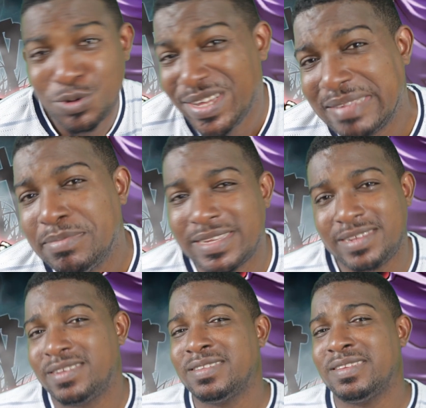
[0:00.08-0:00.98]
today's
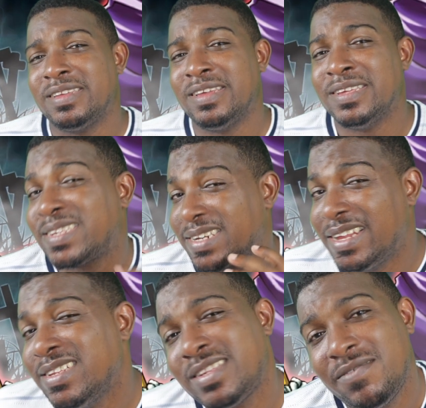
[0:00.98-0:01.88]
meta,
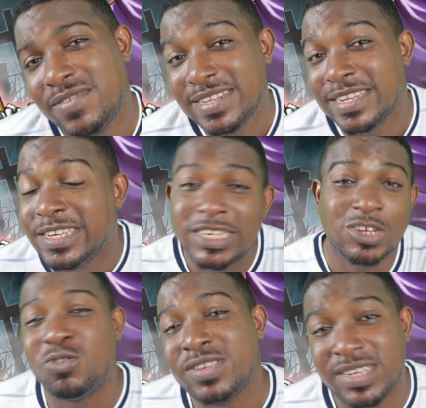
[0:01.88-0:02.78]
Skull Servant is
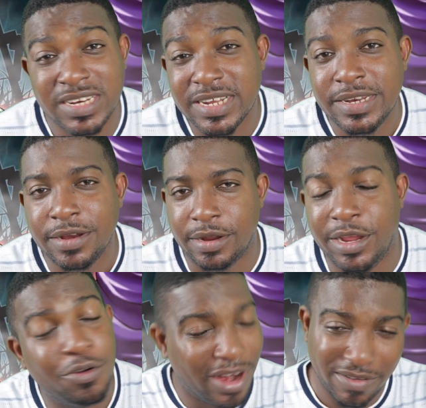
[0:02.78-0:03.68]
considered
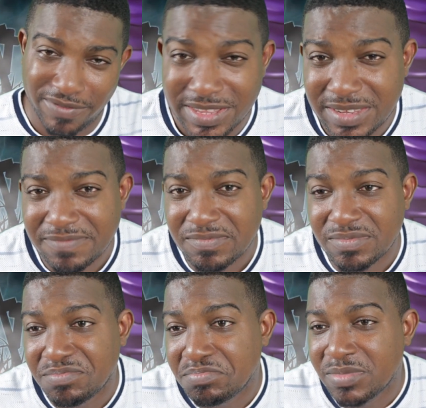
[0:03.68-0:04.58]
irrelevant.
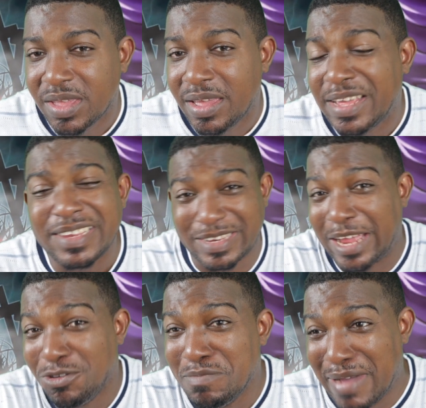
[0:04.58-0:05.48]

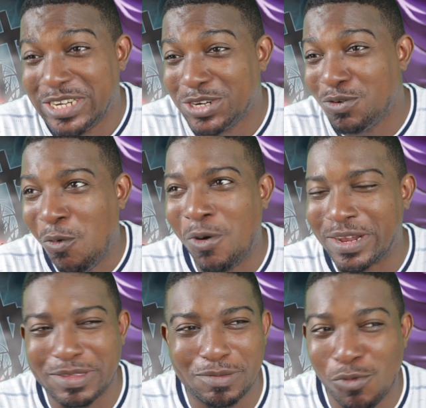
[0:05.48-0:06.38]
Can you imagine
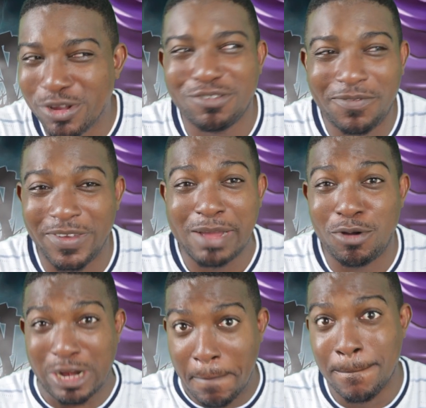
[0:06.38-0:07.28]
what most would think
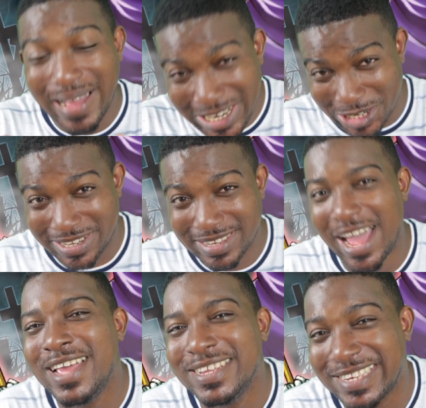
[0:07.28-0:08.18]
about a budget
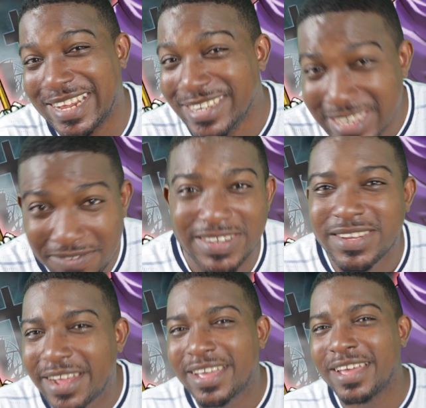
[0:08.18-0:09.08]
Skull
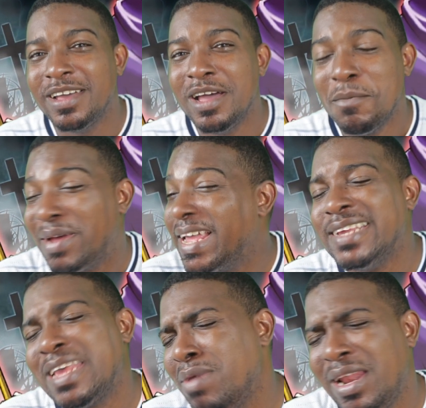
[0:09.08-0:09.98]
Servant deck? But
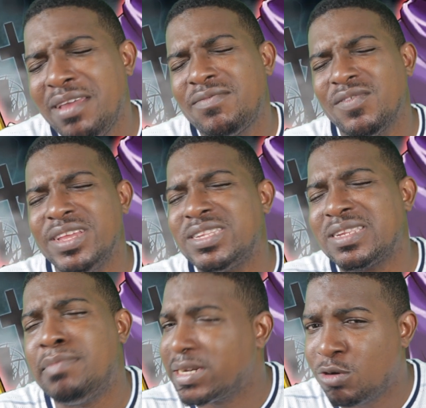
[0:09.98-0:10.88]
guys, I believe it's
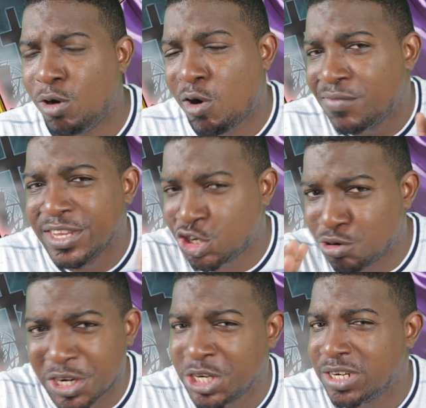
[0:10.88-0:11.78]
a matter of the
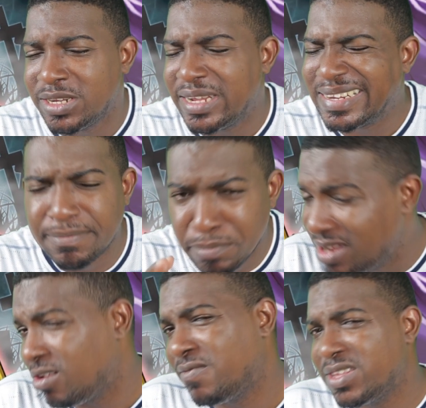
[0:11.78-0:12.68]
structure in the deck, the
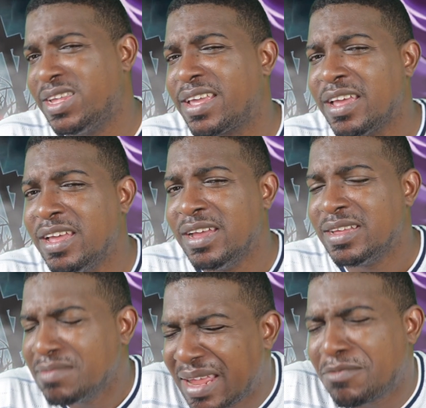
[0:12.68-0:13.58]
build of the deck,
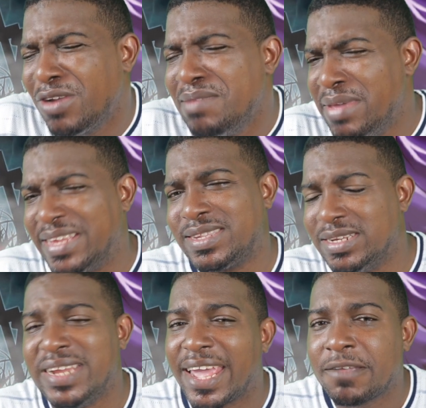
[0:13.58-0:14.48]
that really makes the
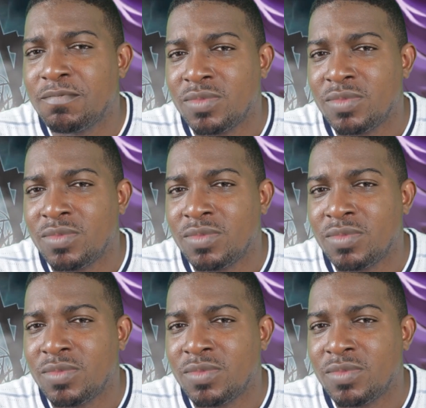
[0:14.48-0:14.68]
deck.